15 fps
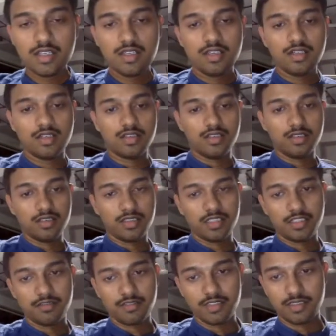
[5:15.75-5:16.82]

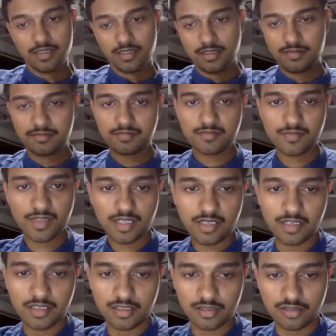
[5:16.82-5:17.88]
It will
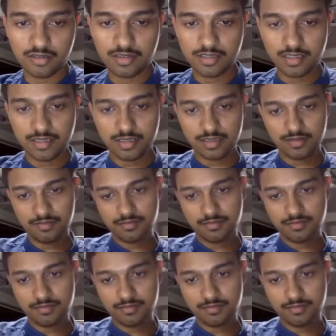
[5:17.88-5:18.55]
enter all the